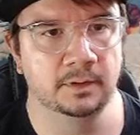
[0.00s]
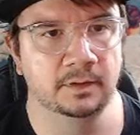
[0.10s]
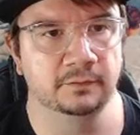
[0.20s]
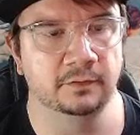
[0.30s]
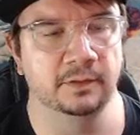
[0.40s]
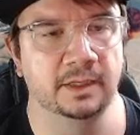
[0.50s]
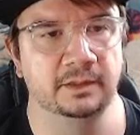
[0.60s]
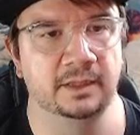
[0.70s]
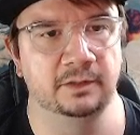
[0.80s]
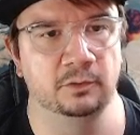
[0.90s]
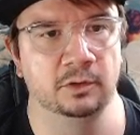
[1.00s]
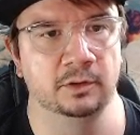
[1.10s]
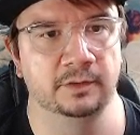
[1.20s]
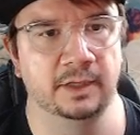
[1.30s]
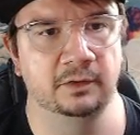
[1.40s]
So that
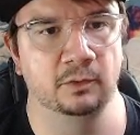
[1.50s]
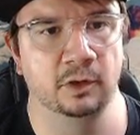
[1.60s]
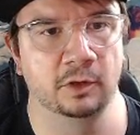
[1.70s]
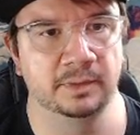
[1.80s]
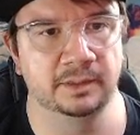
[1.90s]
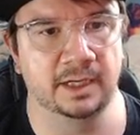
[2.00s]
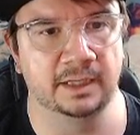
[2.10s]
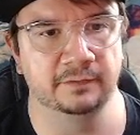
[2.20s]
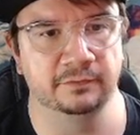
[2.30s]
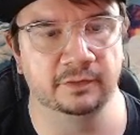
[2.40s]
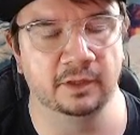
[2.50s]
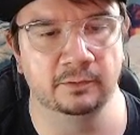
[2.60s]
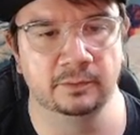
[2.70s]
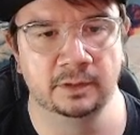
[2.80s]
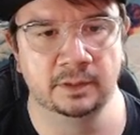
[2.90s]
door opened kind of slow.
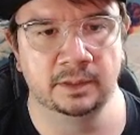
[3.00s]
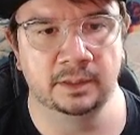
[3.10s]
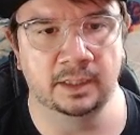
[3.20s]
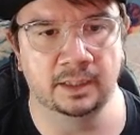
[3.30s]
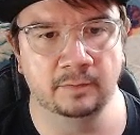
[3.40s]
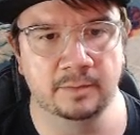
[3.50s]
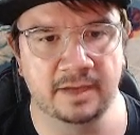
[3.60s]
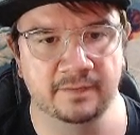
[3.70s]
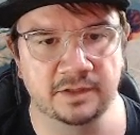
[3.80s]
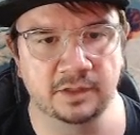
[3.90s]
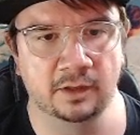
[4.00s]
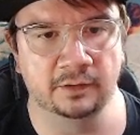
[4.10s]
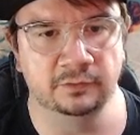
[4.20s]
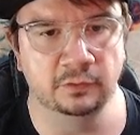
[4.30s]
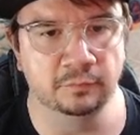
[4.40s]
We may have actually
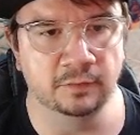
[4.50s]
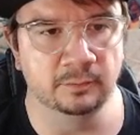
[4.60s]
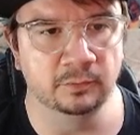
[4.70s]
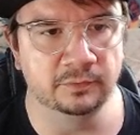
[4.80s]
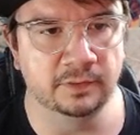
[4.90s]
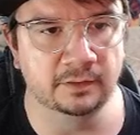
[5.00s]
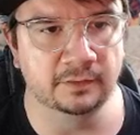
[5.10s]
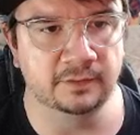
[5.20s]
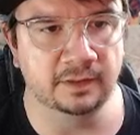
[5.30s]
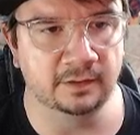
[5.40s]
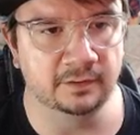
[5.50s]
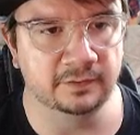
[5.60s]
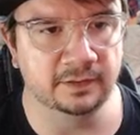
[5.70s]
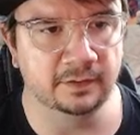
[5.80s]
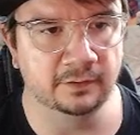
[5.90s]
lost 2 frame rules there. Let's take
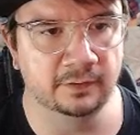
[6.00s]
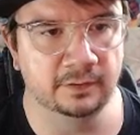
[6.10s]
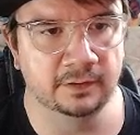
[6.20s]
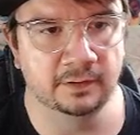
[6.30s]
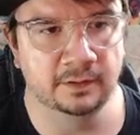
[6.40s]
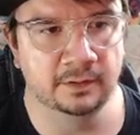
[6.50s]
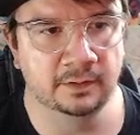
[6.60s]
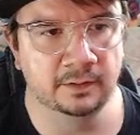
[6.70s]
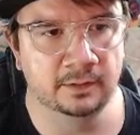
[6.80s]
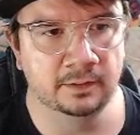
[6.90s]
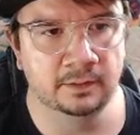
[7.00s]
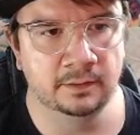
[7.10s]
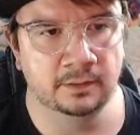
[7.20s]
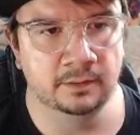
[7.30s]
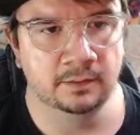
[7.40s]
another look.
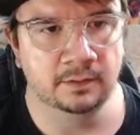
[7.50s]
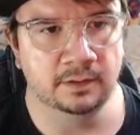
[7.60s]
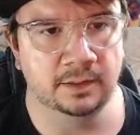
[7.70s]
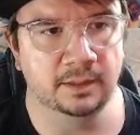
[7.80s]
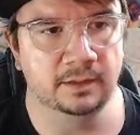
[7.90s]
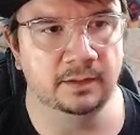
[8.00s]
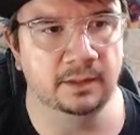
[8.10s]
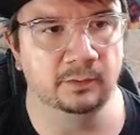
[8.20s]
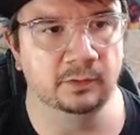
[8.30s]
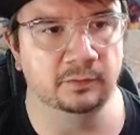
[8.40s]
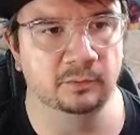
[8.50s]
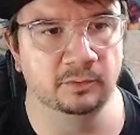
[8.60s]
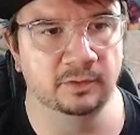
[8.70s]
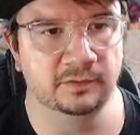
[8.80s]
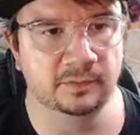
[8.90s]
Okay, that one looks more
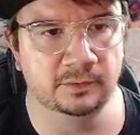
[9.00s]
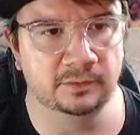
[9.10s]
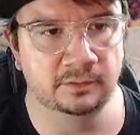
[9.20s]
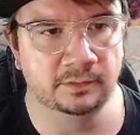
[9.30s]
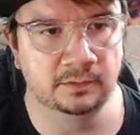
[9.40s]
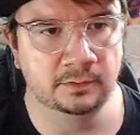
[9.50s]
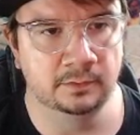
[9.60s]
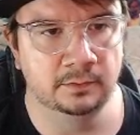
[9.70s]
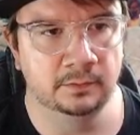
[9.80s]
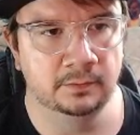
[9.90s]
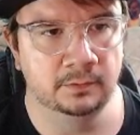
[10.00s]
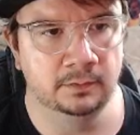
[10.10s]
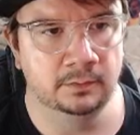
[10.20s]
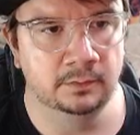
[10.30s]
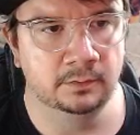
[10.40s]
reasonable.
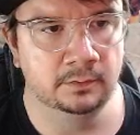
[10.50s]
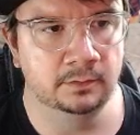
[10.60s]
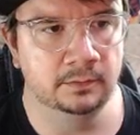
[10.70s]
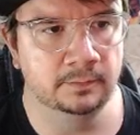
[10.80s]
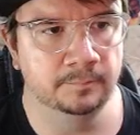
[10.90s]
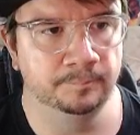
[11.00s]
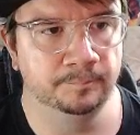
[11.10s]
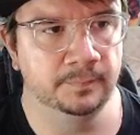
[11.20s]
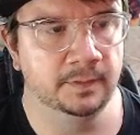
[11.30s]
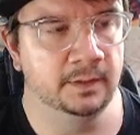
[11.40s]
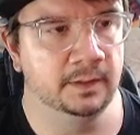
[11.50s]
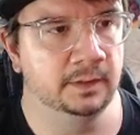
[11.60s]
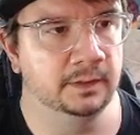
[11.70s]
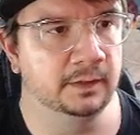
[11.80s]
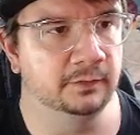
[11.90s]

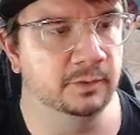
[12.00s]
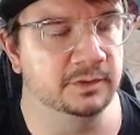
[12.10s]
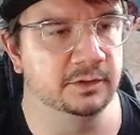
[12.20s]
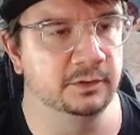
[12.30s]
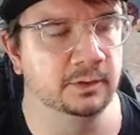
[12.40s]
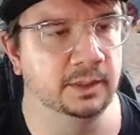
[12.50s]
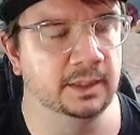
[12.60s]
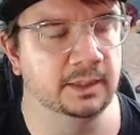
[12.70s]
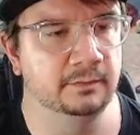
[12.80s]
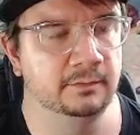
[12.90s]
Okay, let's watch the door again.